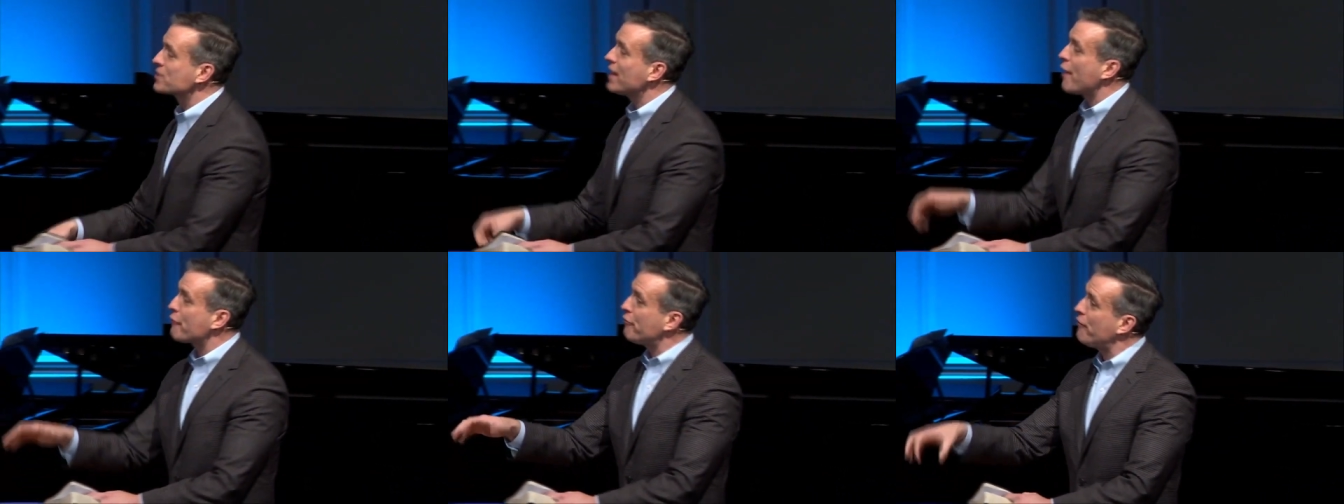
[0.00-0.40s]

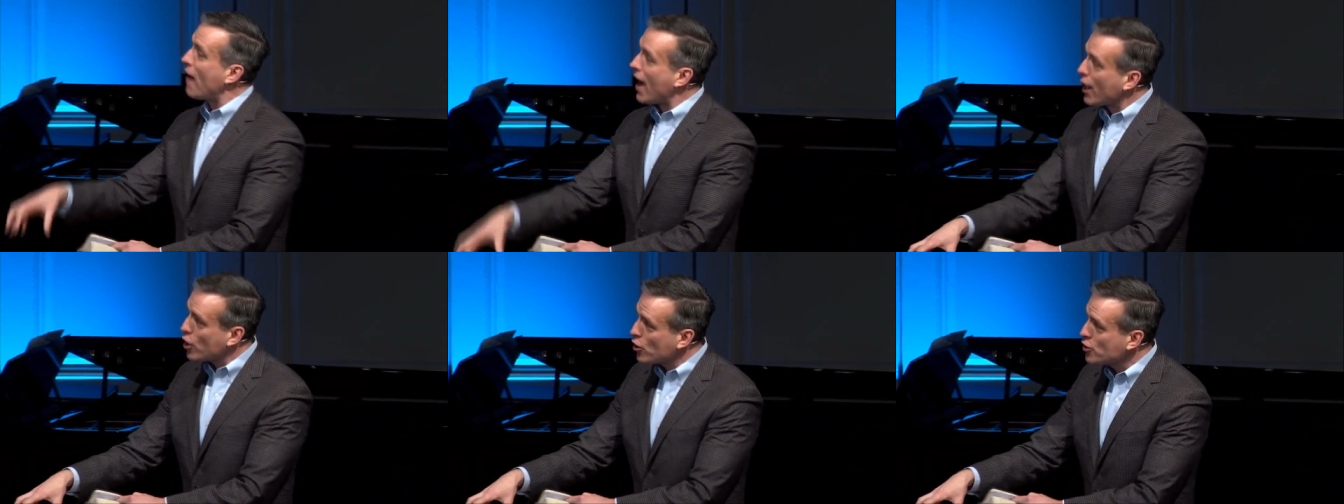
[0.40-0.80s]
was not
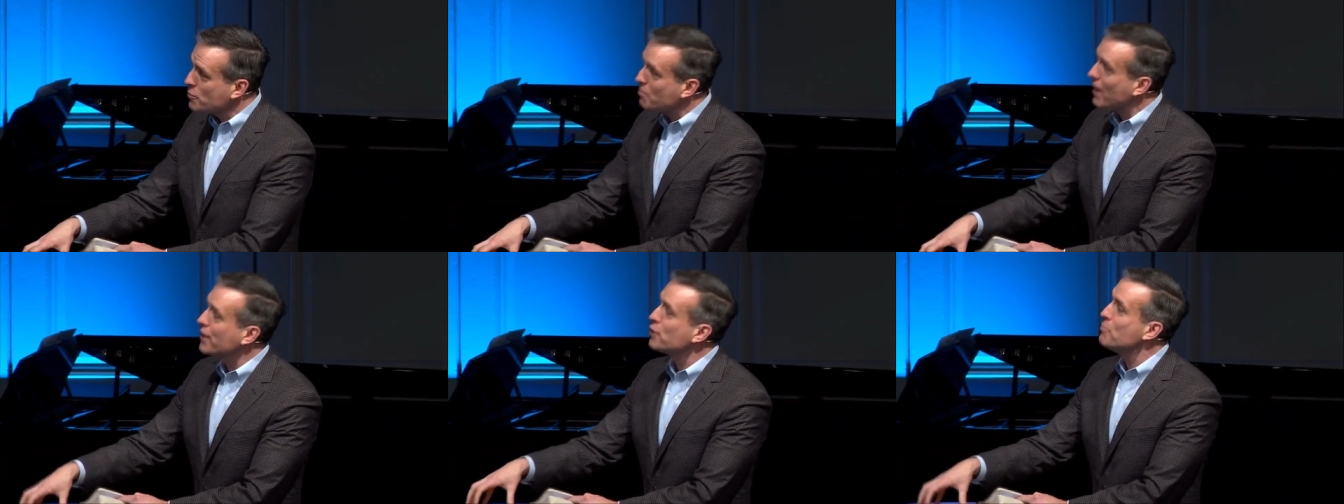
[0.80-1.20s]

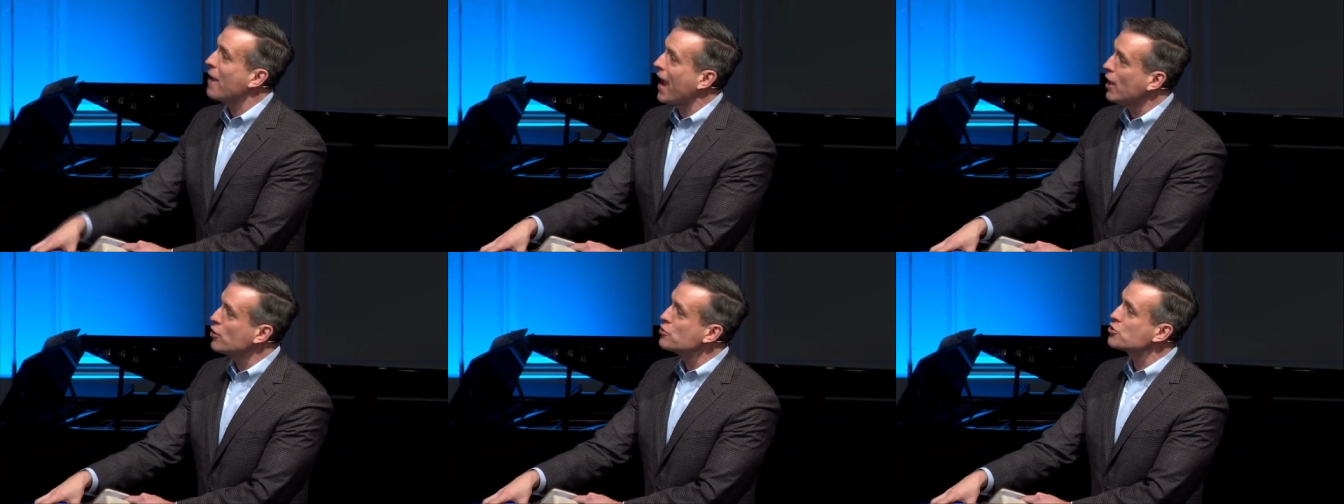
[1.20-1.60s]
fired by the
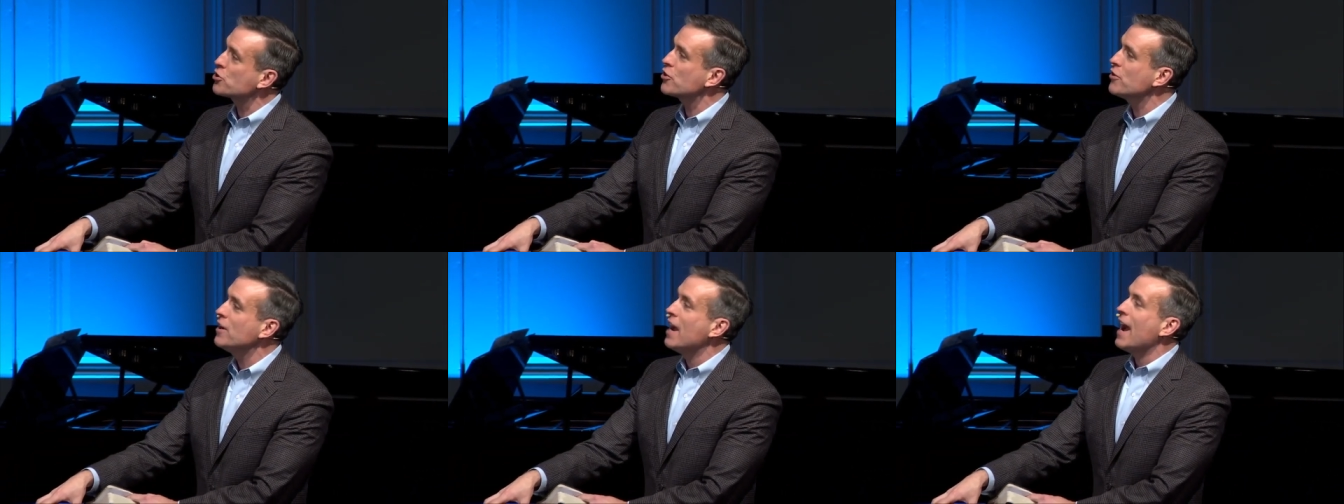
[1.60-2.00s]

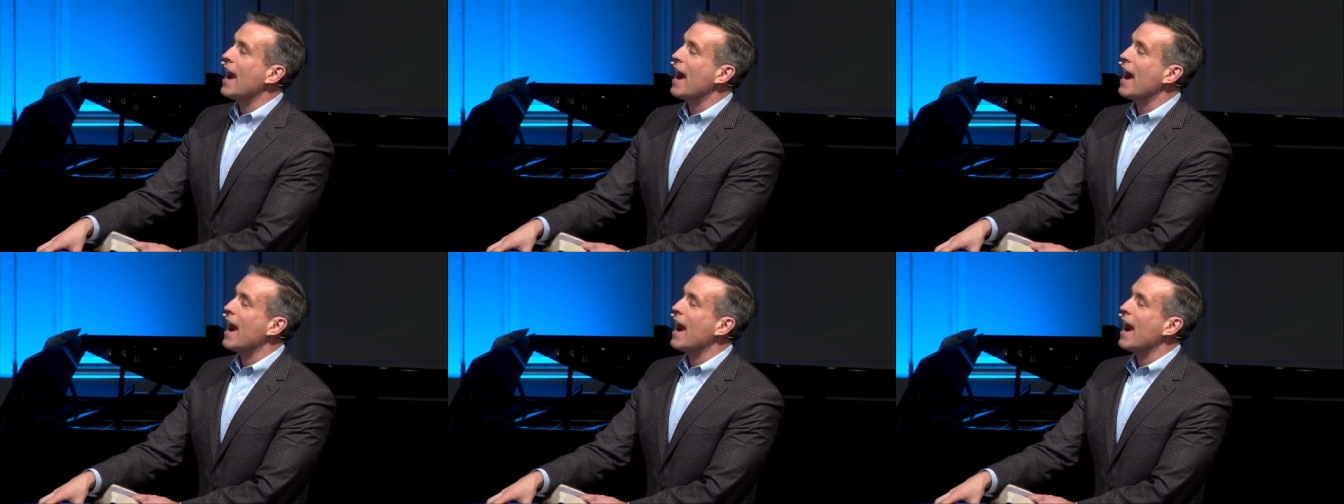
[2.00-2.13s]
manager.